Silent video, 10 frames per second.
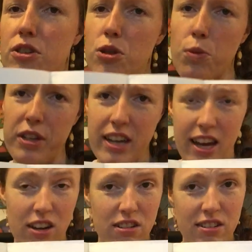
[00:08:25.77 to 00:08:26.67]
There's the
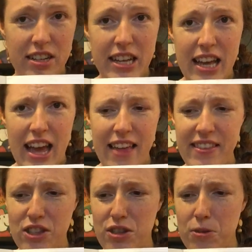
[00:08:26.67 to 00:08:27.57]
woodcutter
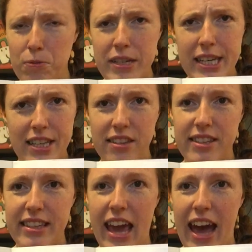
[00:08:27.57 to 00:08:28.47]
and this
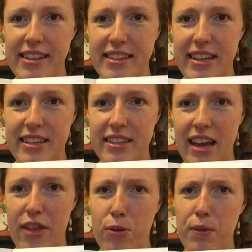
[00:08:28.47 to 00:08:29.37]
ridiculous cat sitting
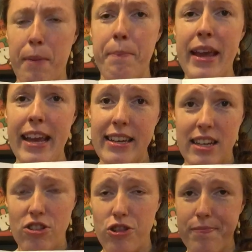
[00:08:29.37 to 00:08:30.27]
together with a
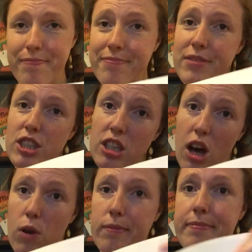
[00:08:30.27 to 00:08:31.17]
bandage.
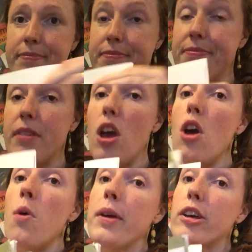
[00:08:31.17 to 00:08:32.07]
So,
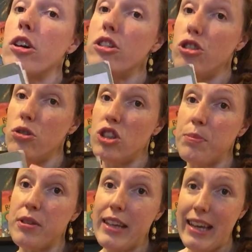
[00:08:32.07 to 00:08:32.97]
we could choose
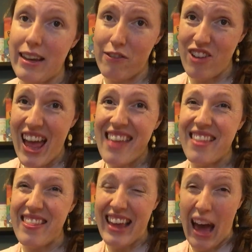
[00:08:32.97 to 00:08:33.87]
to believe
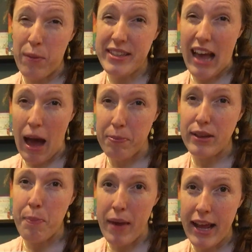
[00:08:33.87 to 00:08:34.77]
that the cat was
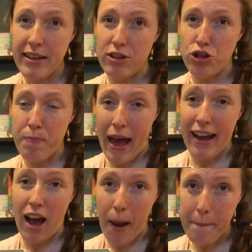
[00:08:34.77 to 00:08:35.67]
happily bandaged
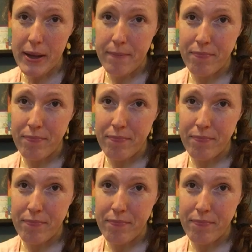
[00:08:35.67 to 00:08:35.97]
back up.